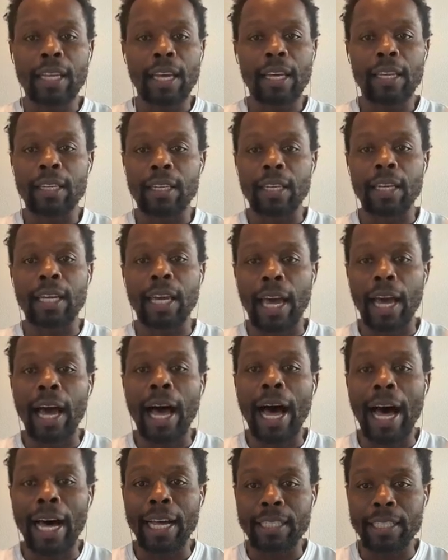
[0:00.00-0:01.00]
Yeah, yeah,
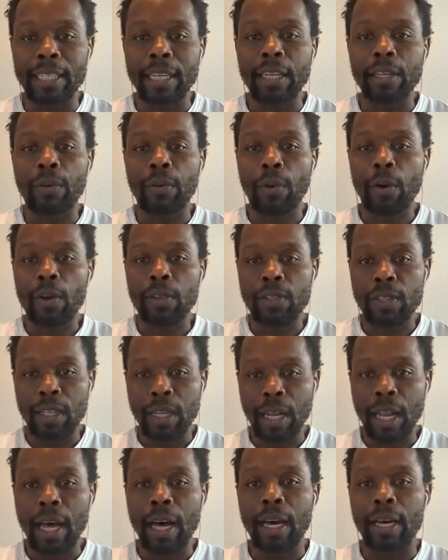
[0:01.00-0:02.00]
I did cross
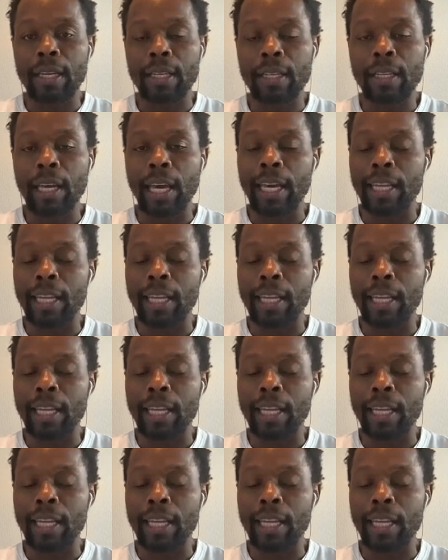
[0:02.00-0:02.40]
the line.